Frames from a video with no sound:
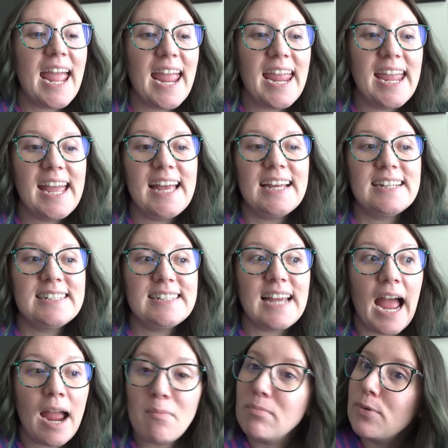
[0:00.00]
and
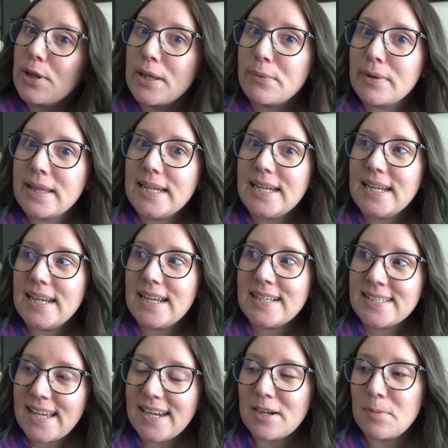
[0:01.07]
I'm really, really
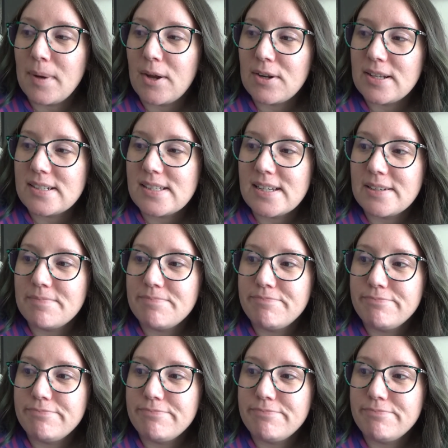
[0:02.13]
excited about it.